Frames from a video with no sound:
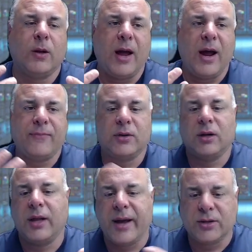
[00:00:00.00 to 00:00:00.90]
after the
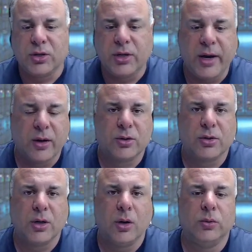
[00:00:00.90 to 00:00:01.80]
last year or
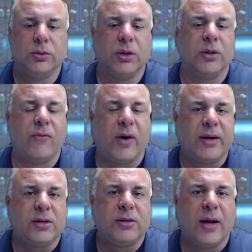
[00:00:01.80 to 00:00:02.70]
so, the
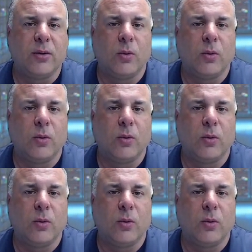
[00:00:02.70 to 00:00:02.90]
devices that